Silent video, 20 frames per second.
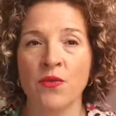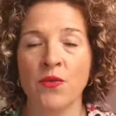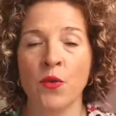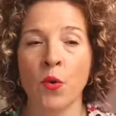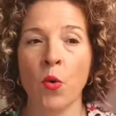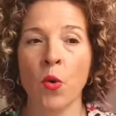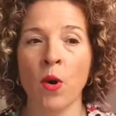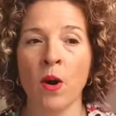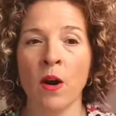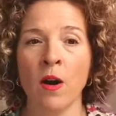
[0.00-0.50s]

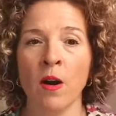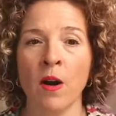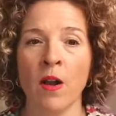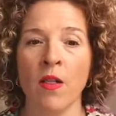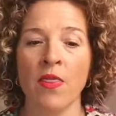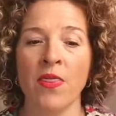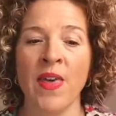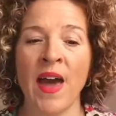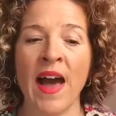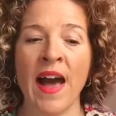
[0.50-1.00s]

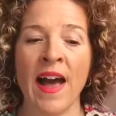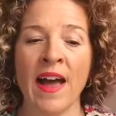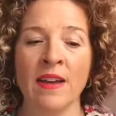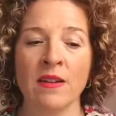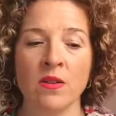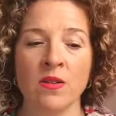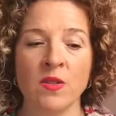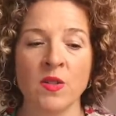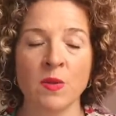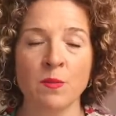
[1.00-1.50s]
for
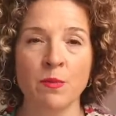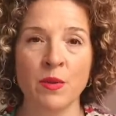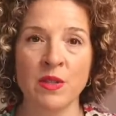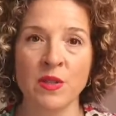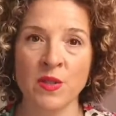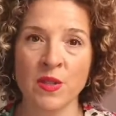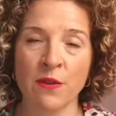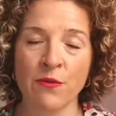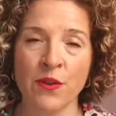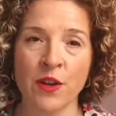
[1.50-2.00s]
that
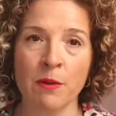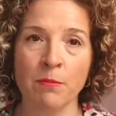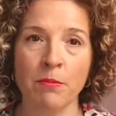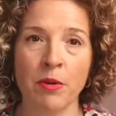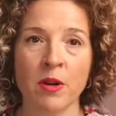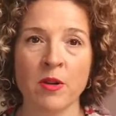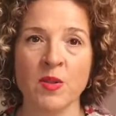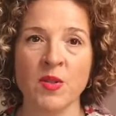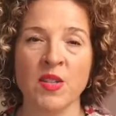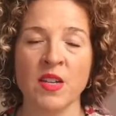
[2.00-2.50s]
specific
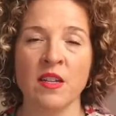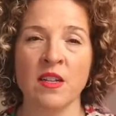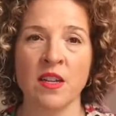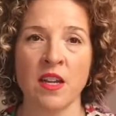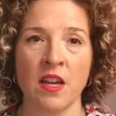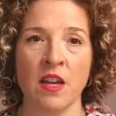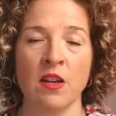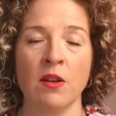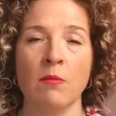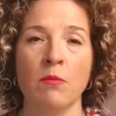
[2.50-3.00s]
person
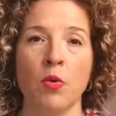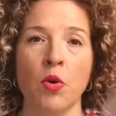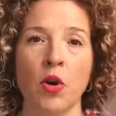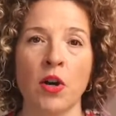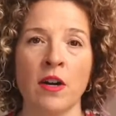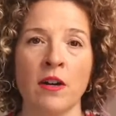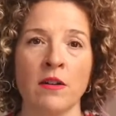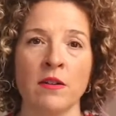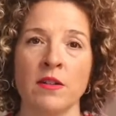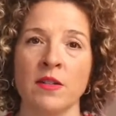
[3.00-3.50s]
in a
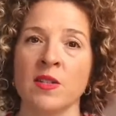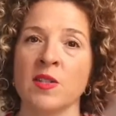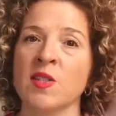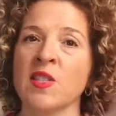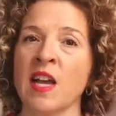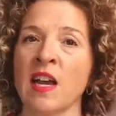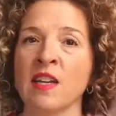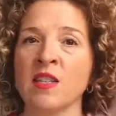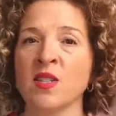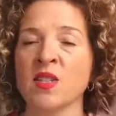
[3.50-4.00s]
more
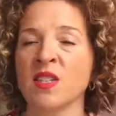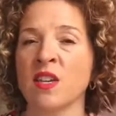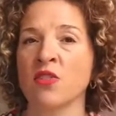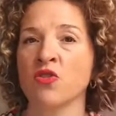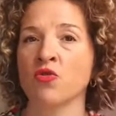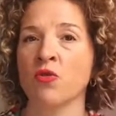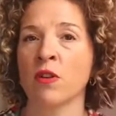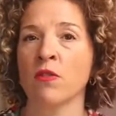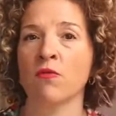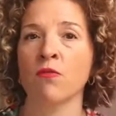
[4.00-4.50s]
design
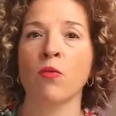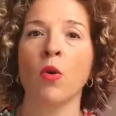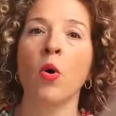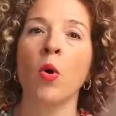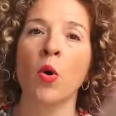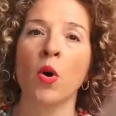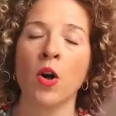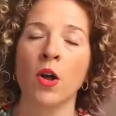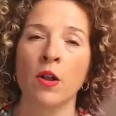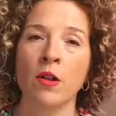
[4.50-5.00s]
centric
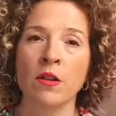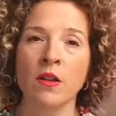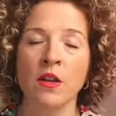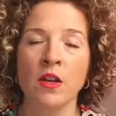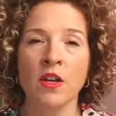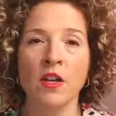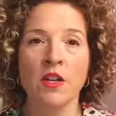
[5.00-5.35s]
role